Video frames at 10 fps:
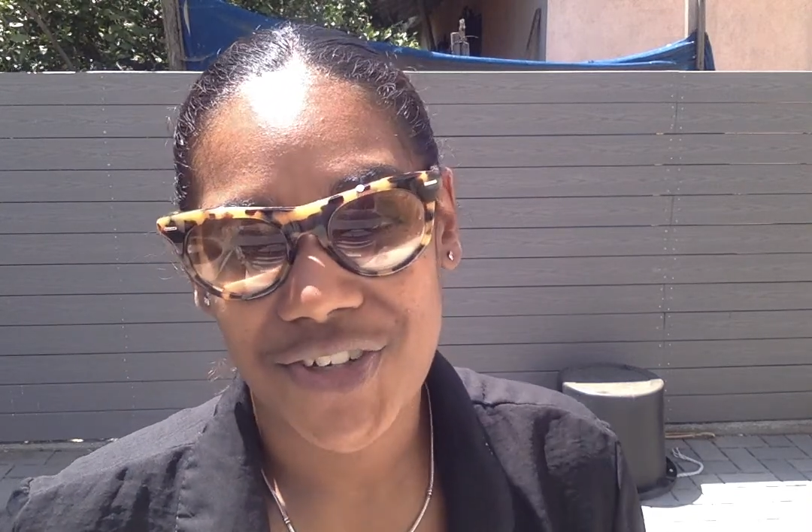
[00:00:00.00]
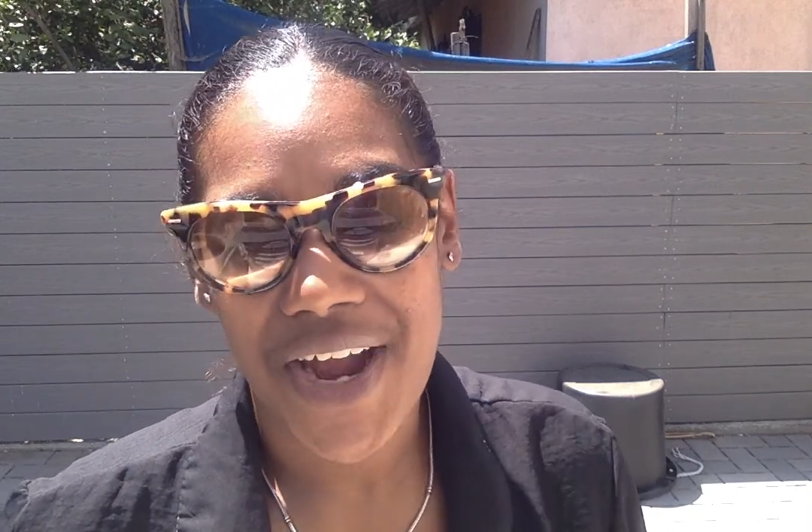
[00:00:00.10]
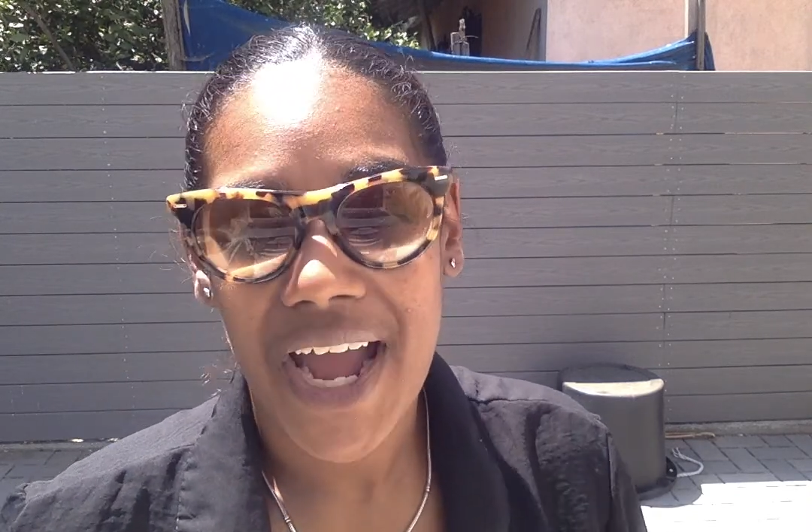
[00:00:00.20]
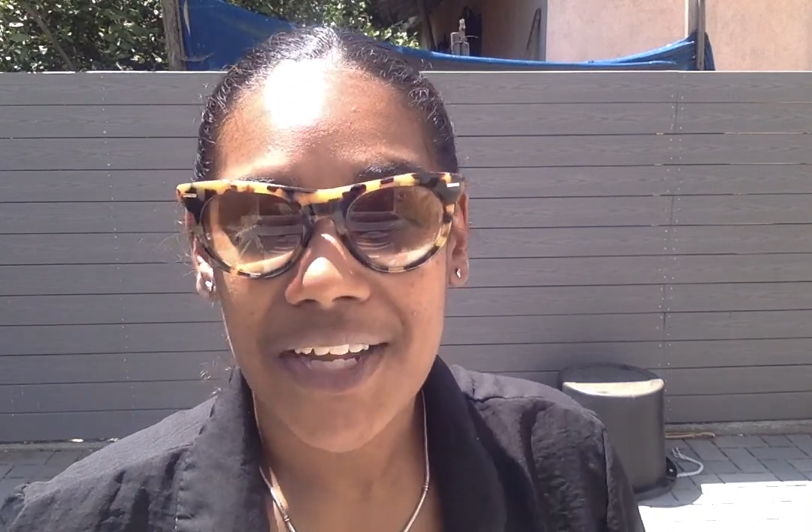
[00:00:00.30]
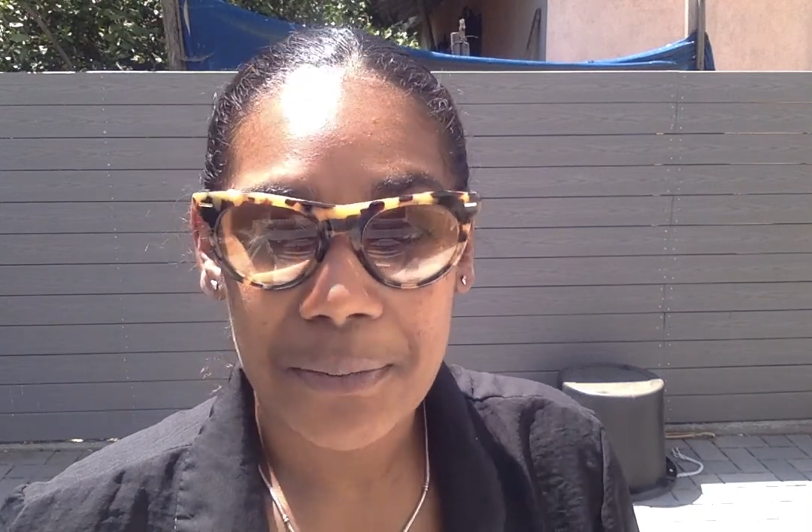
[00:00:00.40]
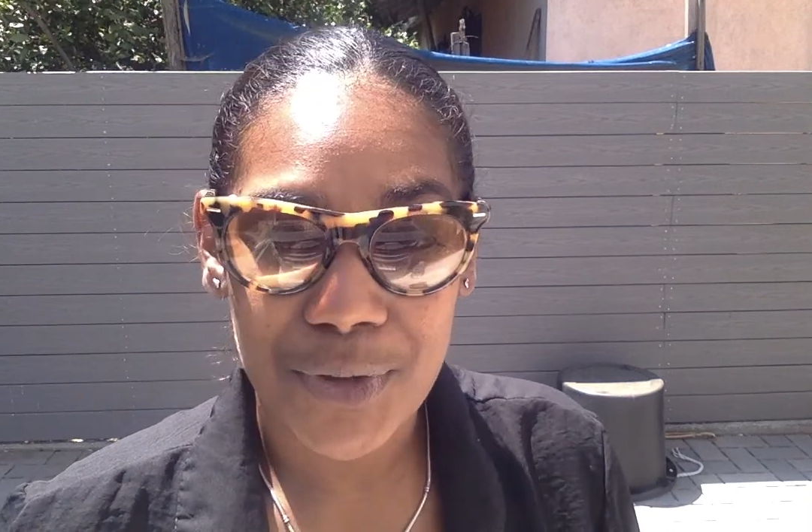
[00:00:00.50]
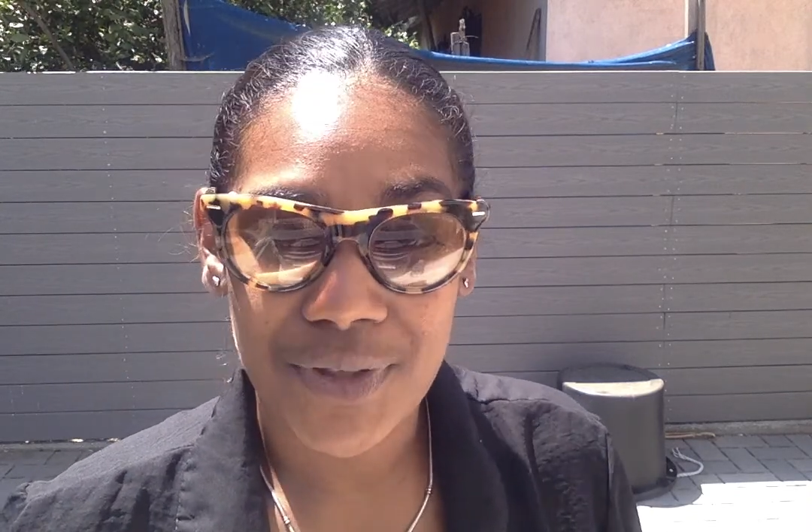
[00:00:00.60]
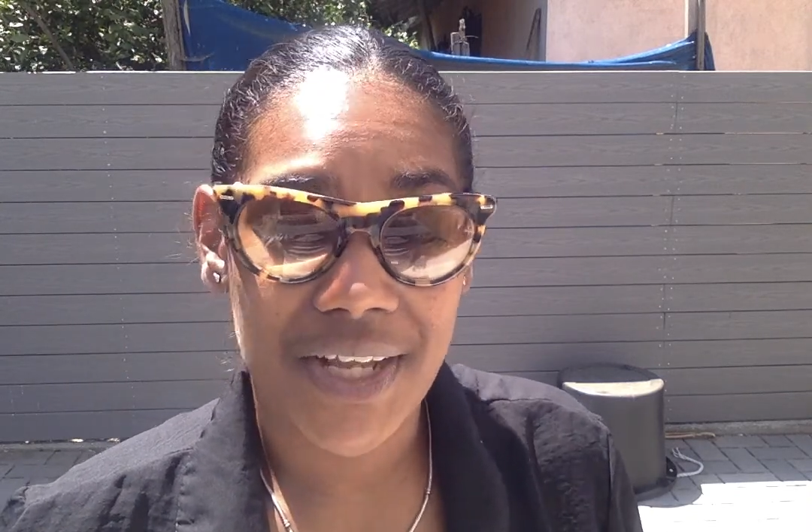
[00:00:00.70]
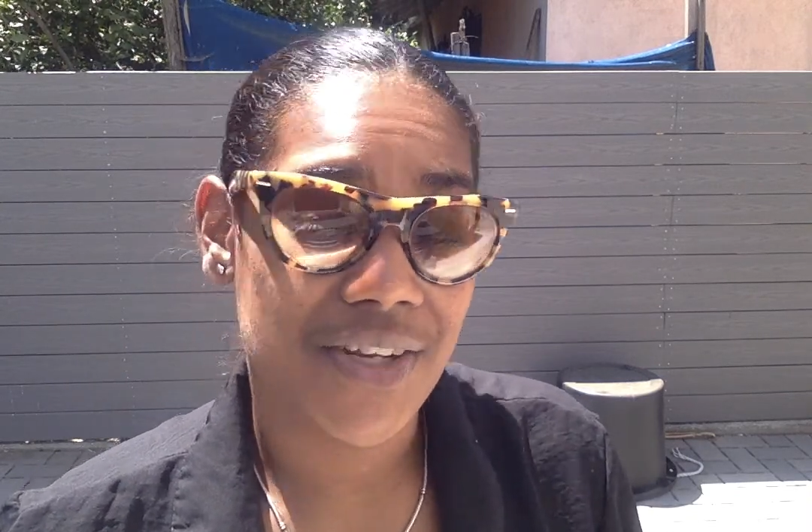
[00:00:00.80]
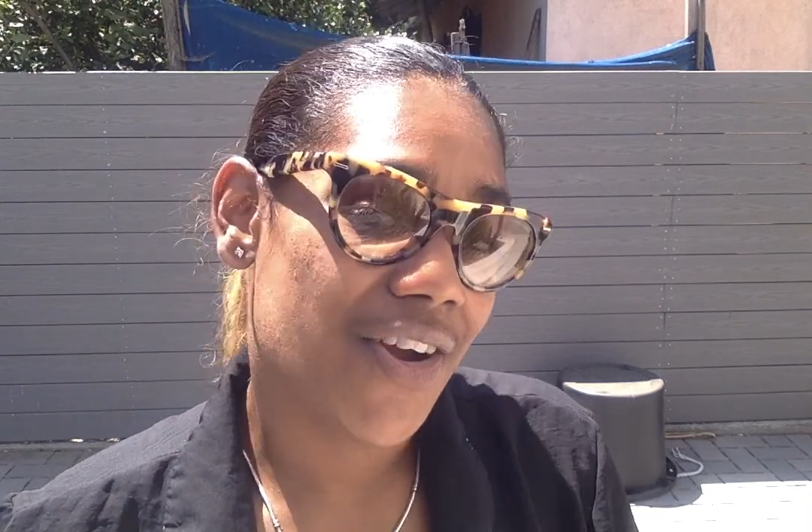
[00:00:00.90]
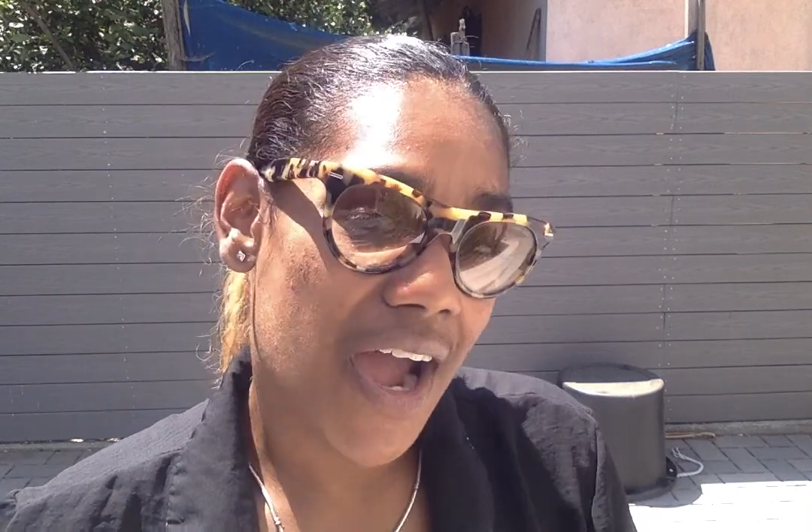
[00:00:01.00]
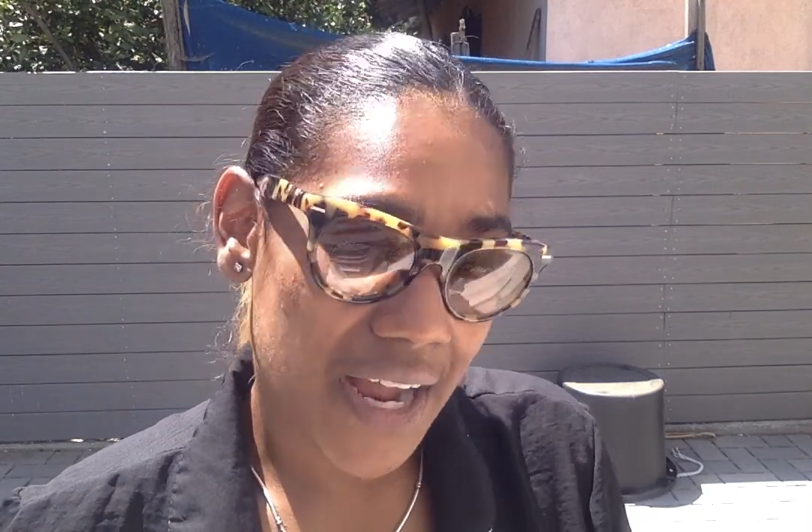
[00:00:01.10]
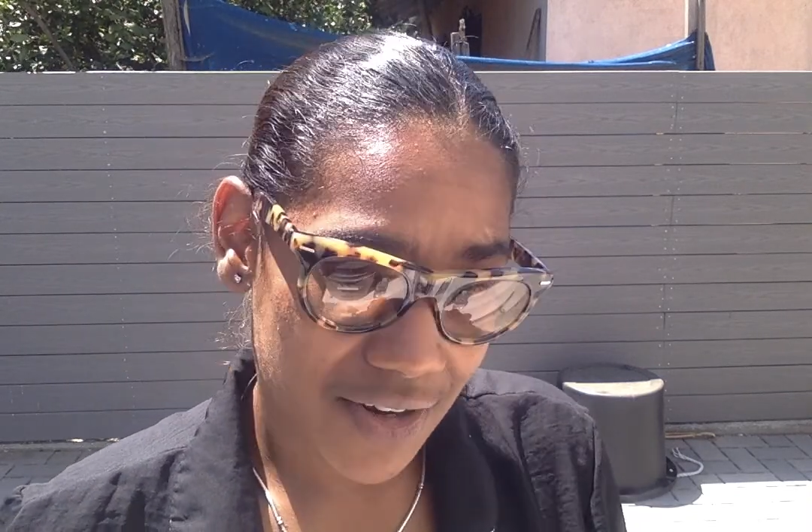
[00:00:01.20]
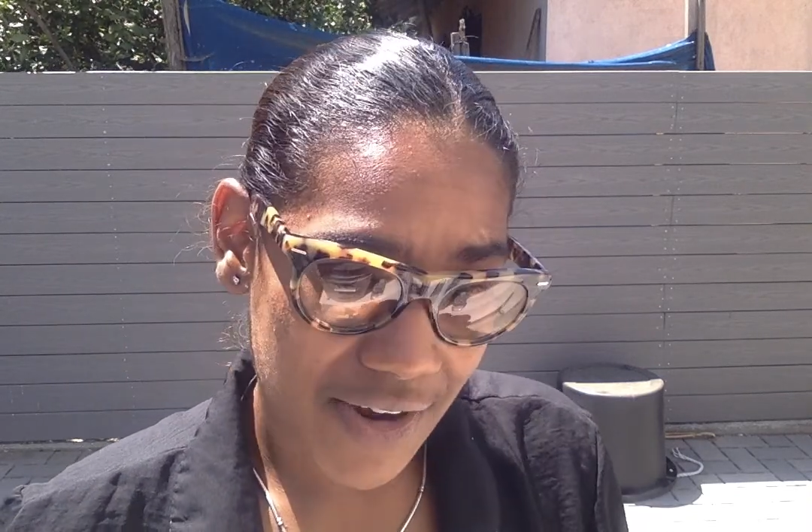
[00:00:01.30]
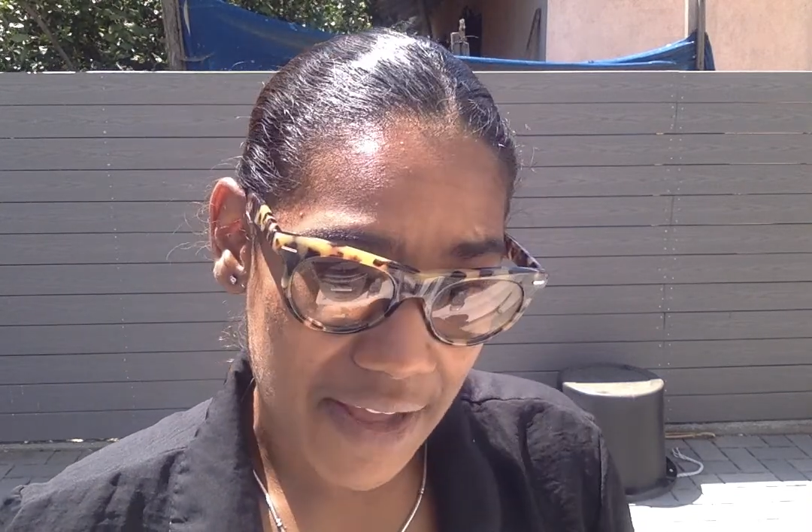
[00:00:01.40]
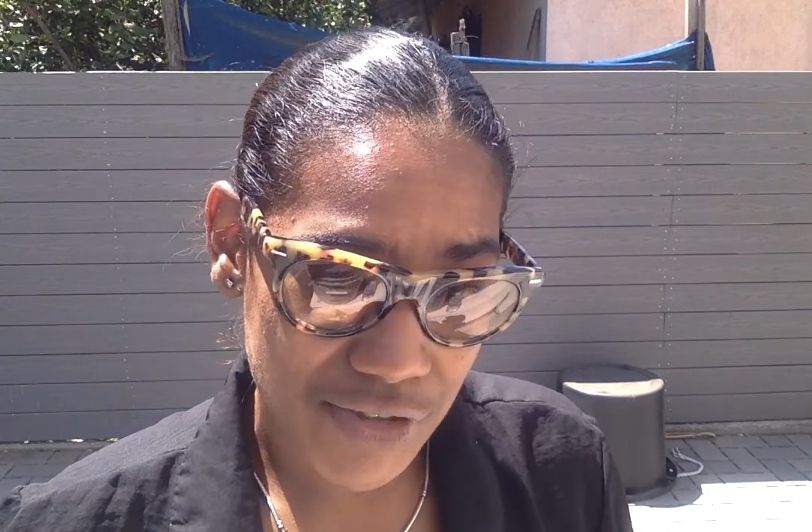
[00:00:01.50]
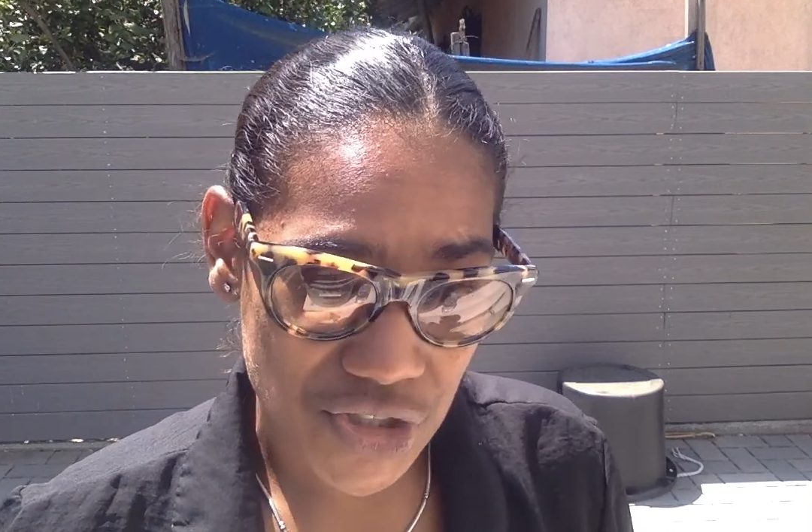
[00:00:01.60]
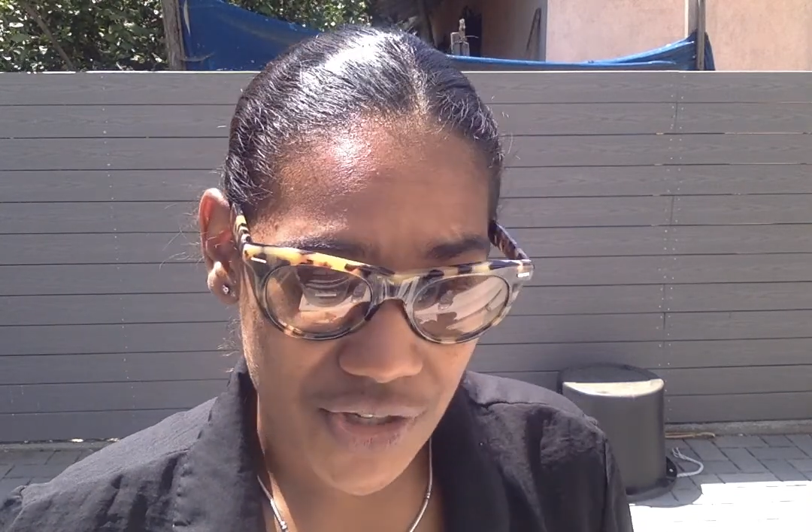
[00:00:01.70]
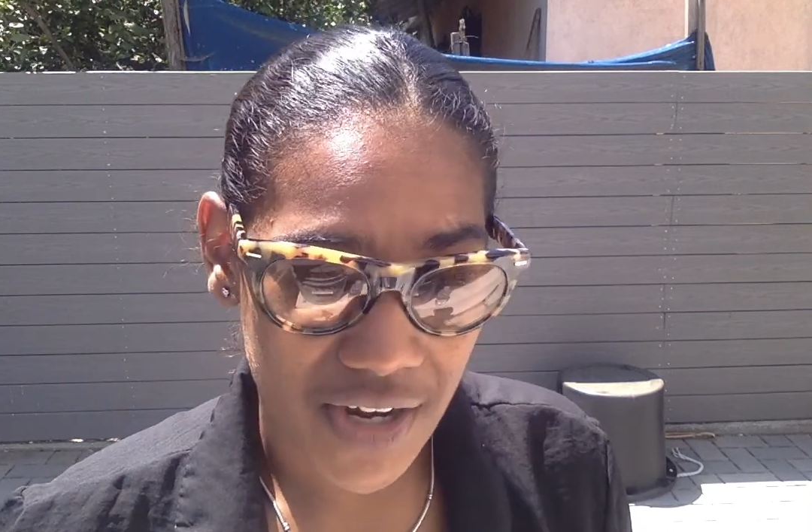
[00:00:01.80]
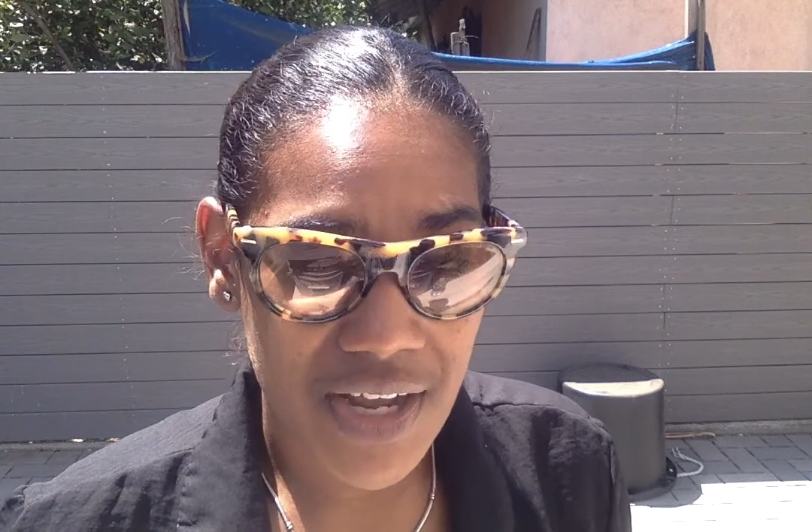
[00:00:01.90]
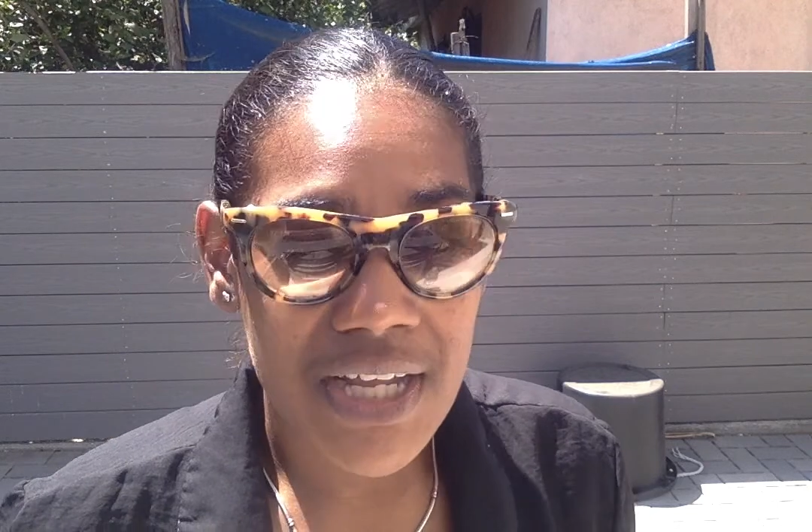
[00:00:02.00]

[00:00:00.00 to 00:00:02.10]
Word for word: your higher monad, your higher avatar.